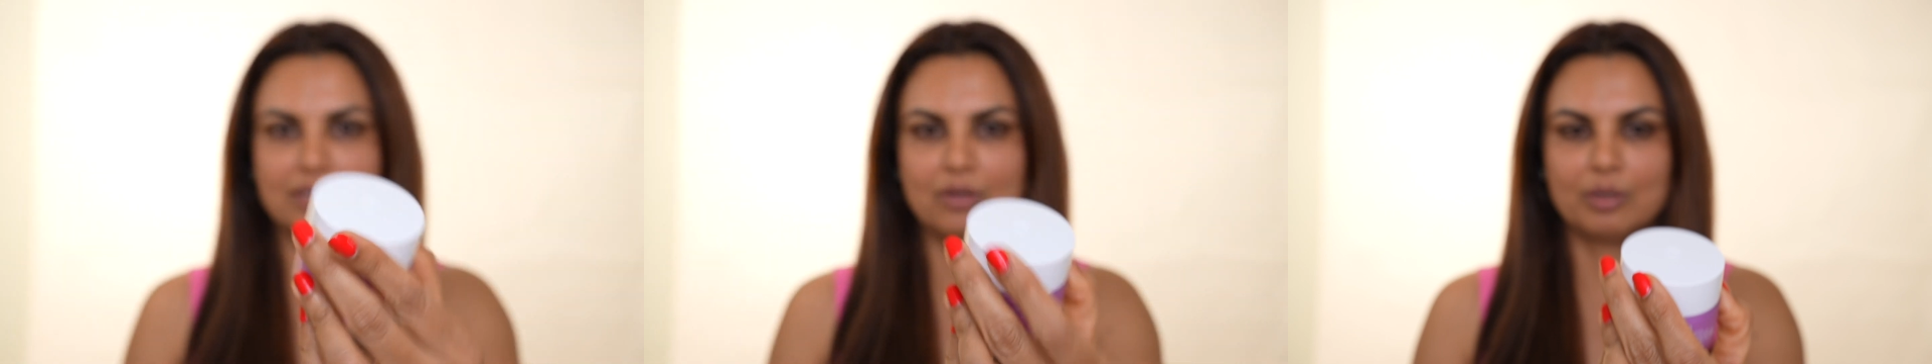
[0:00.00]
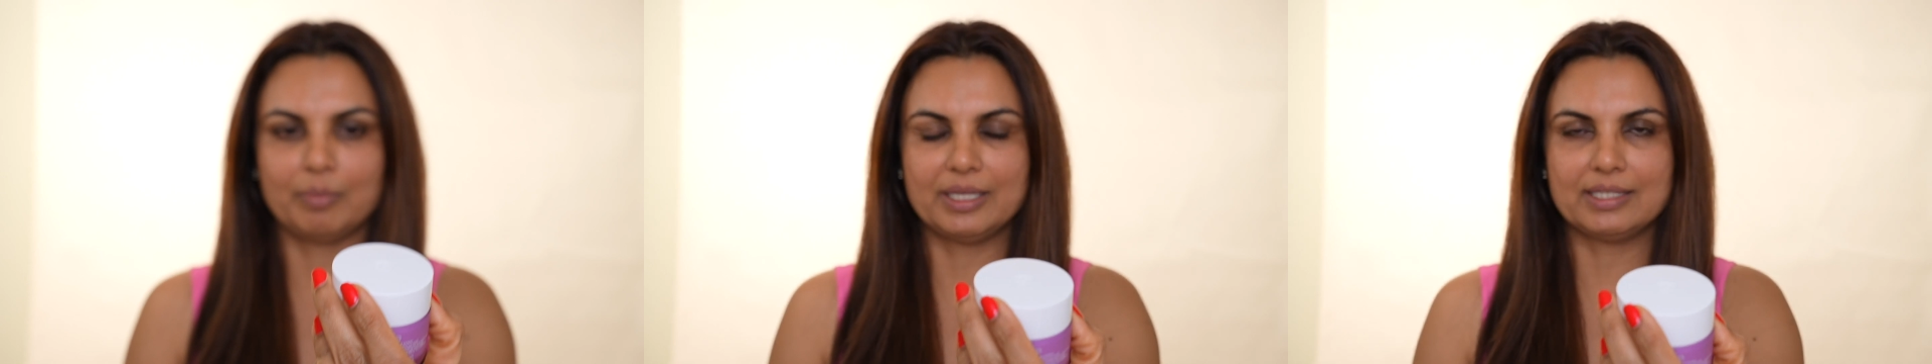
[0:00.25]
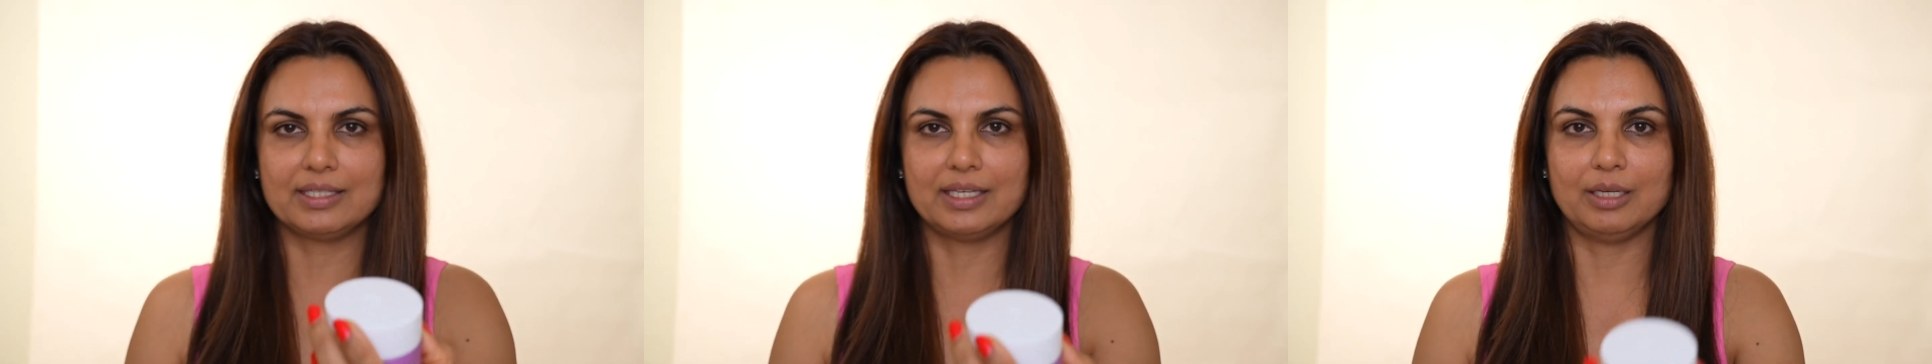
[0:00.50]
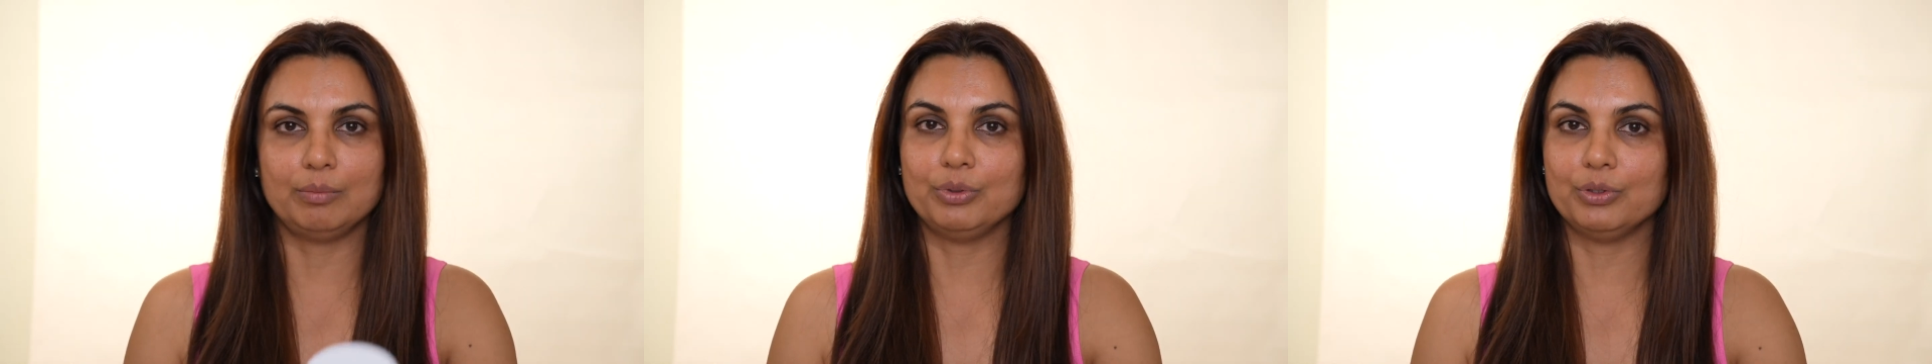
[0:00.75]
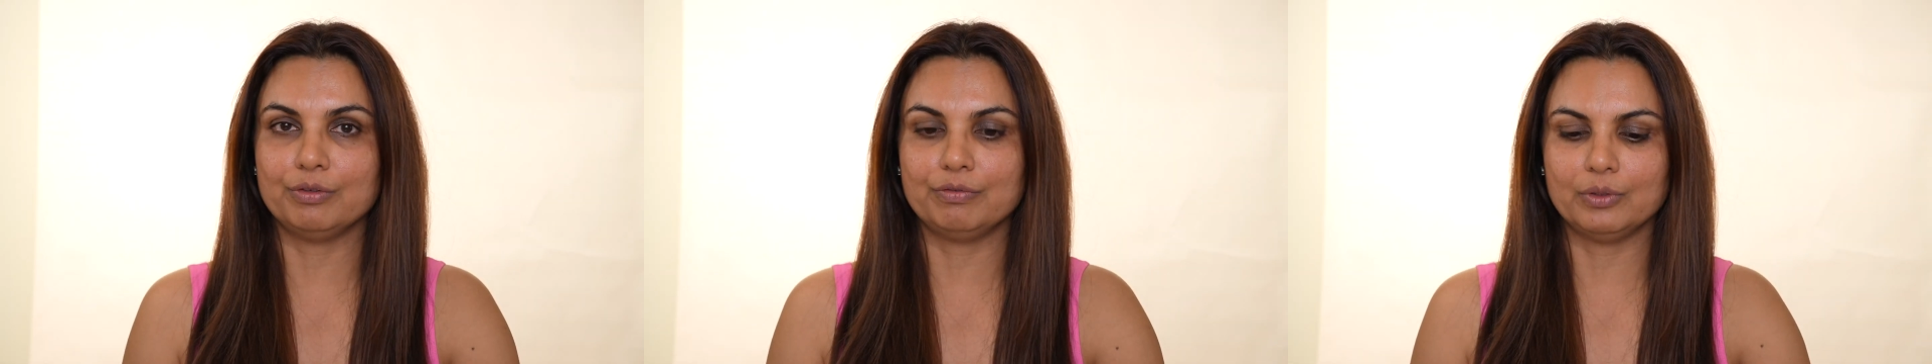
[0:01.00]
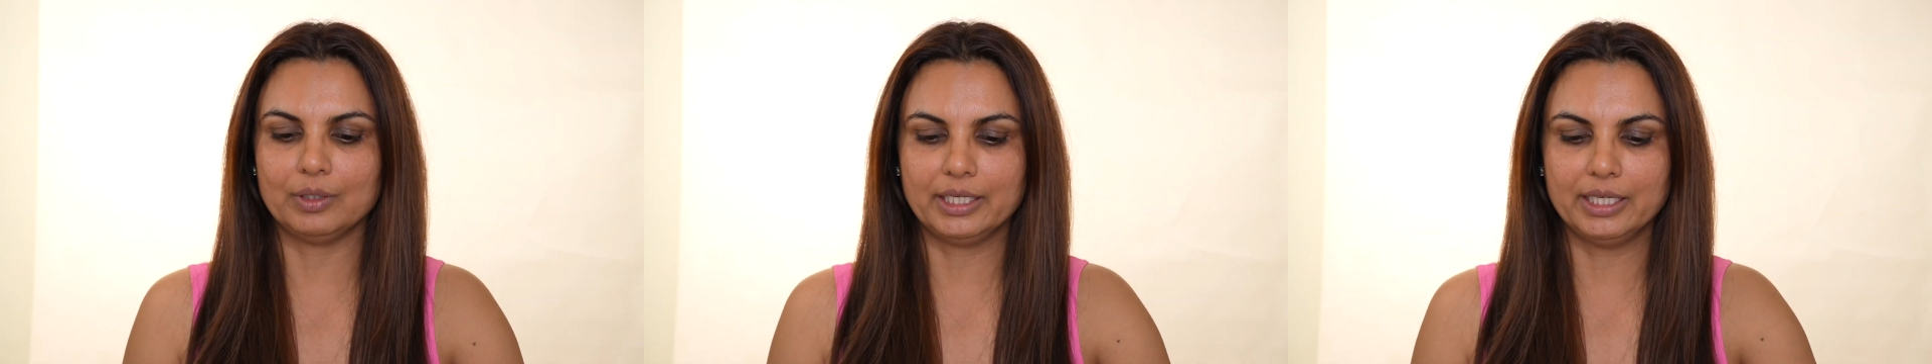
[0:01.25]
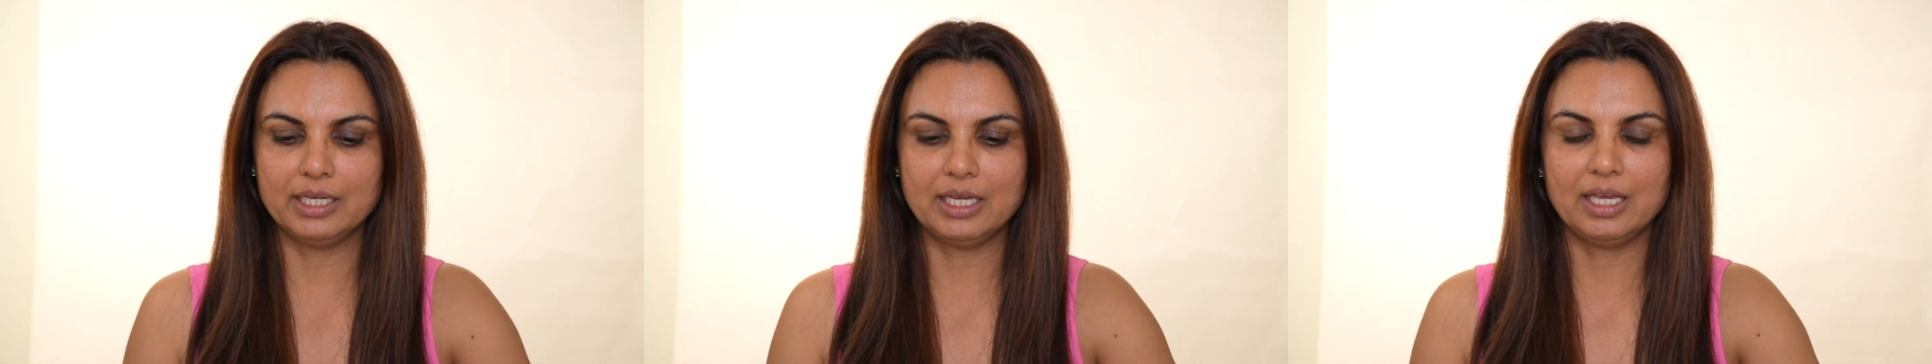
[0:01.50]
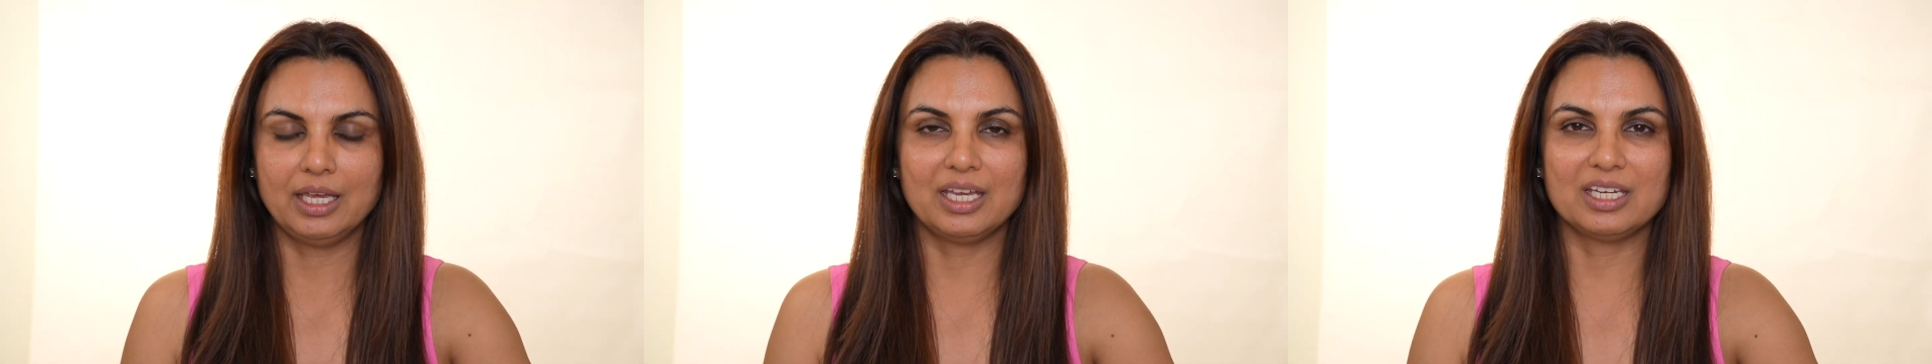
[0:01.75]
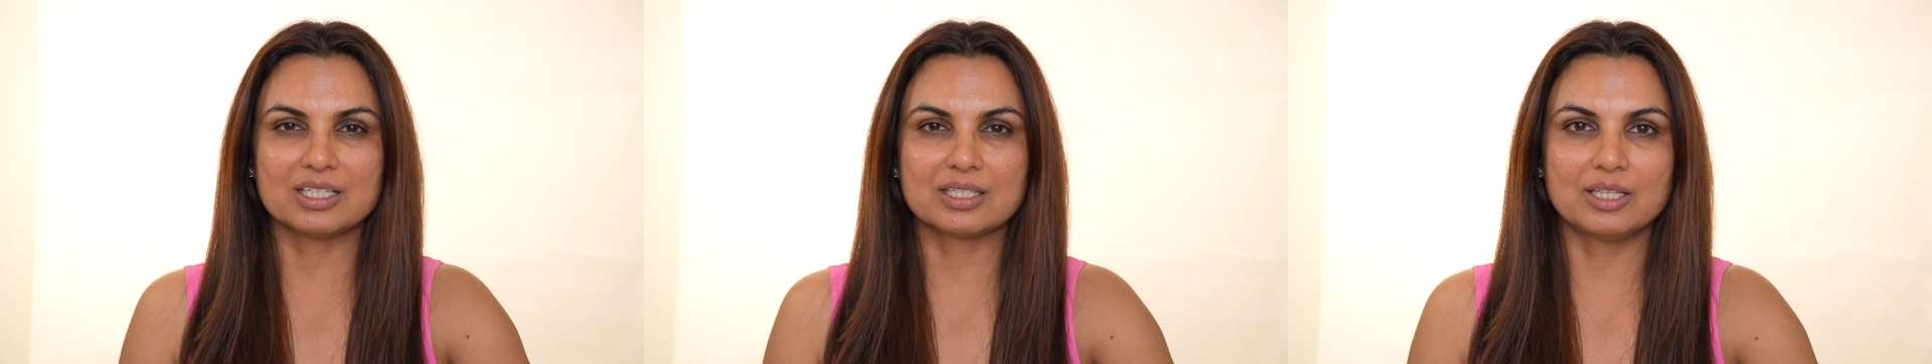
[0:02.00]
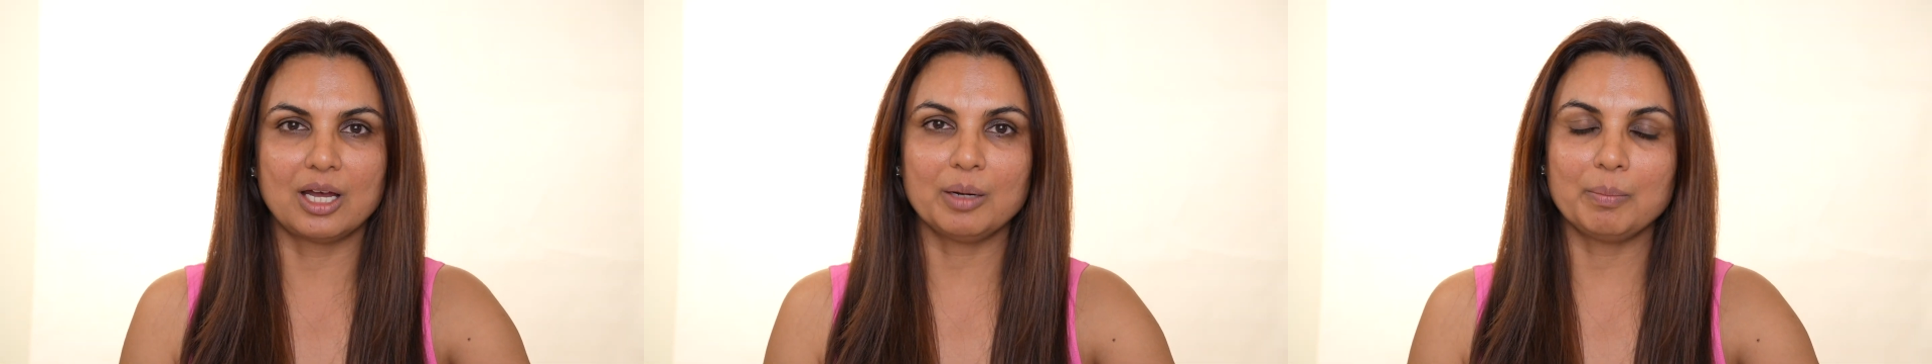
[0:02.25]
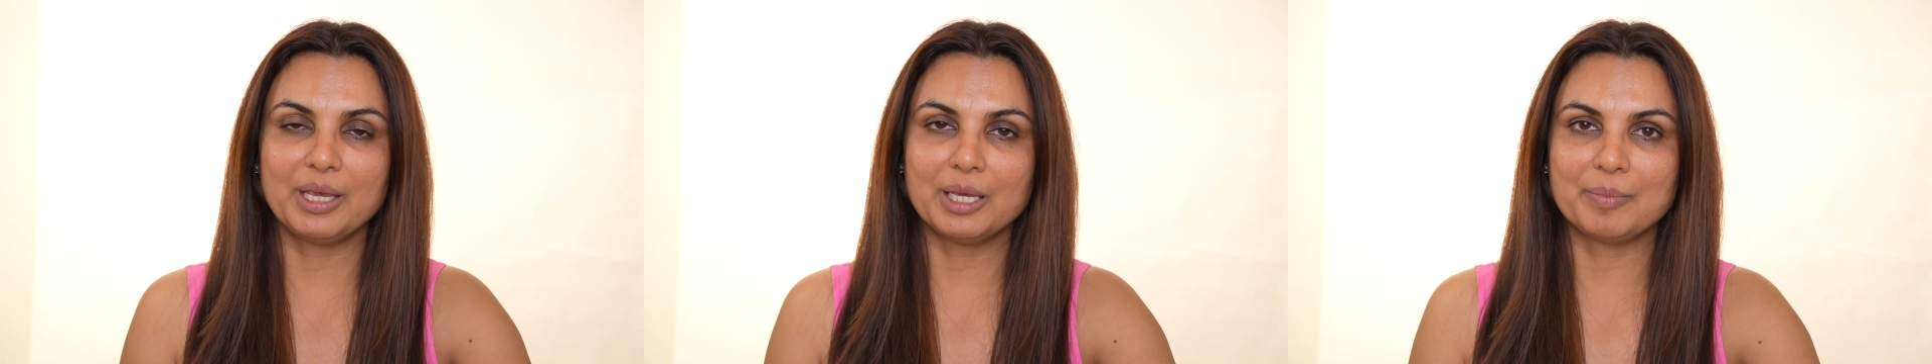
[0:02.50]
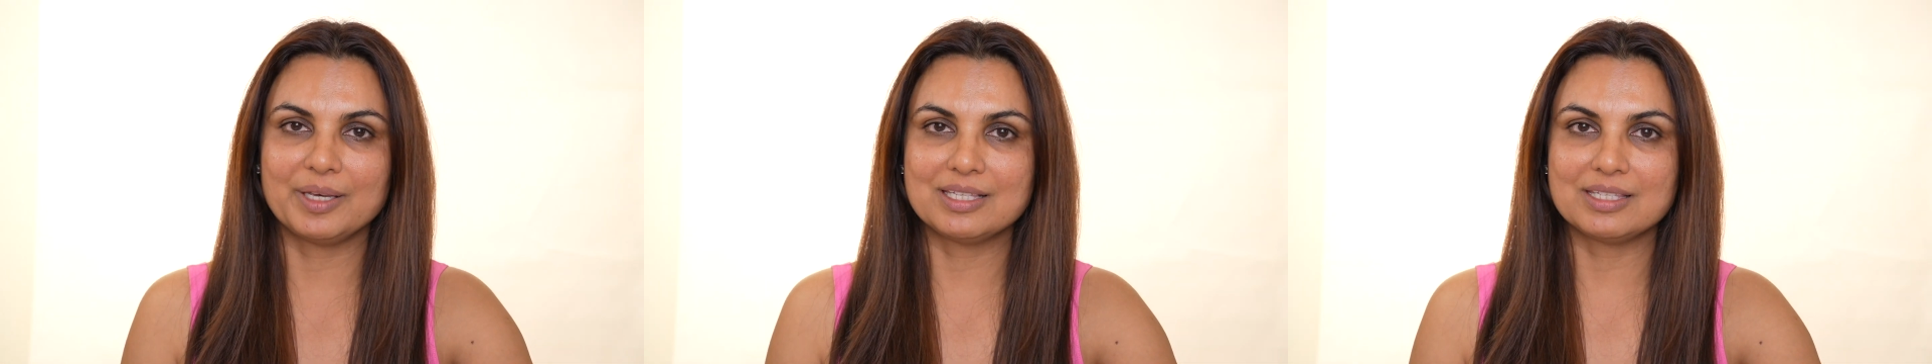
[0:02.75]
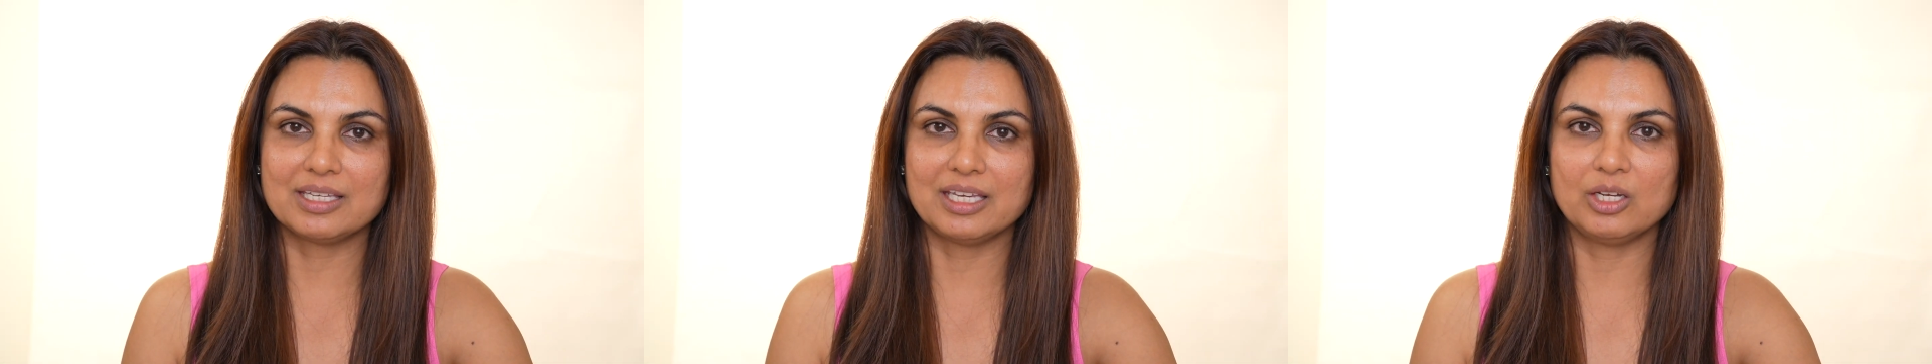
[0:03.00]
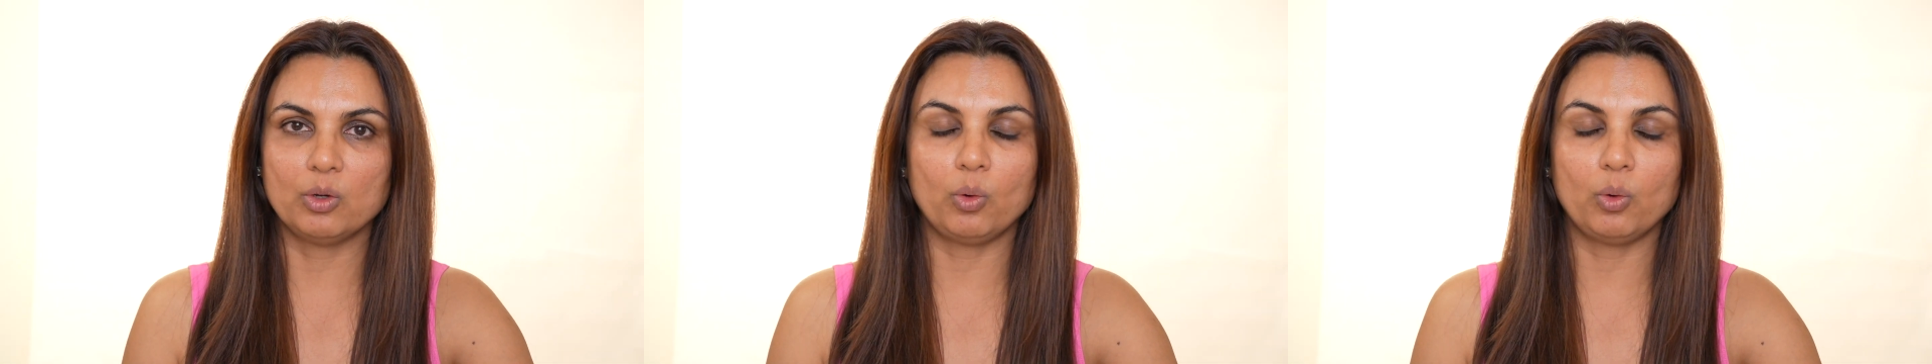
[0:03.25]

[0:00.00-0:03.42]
on my skin beautifully. It does not make my skin